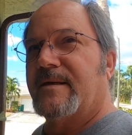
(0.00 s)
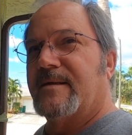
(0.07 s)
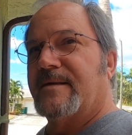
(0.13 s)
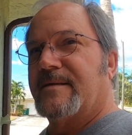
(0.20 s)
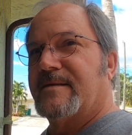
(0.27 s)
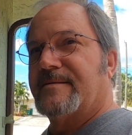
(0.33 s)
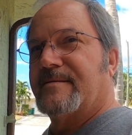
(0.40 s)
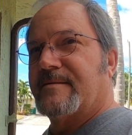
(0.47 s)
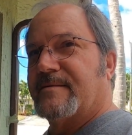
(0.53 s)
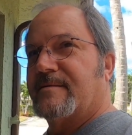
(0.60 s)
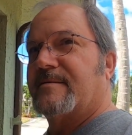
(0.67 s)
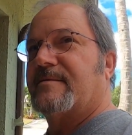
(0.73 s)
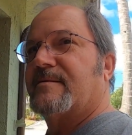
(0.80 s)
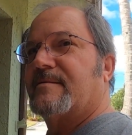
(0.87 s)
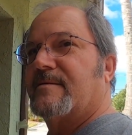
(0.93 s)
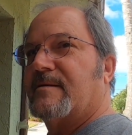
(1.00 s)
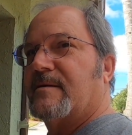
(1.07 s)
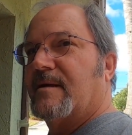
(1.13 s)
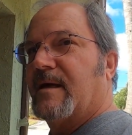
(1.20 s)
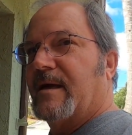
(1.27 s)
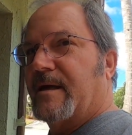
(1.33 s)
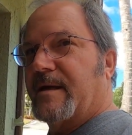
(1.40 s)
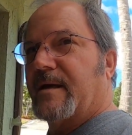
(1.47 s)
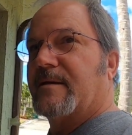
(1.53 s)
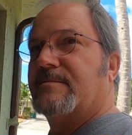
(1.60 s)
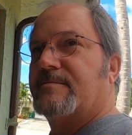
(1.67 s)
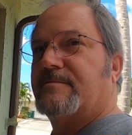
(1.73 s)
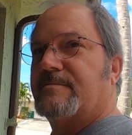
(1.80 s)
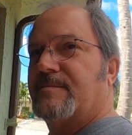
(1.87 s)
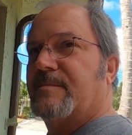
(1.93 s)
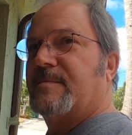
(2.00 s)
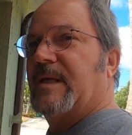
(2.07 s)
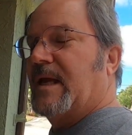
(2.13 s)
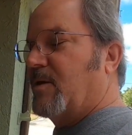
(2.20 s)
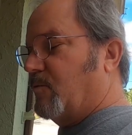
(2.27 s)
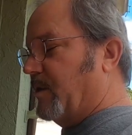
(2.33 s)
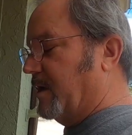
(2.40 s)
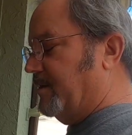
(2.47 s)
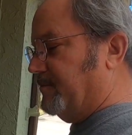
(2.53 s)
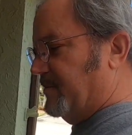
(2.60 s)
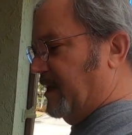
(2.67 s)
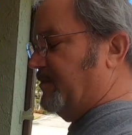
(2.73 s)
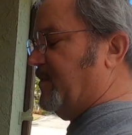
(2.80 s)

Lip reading: So they're 64 T-Bird. So they're off-the-shelf lights.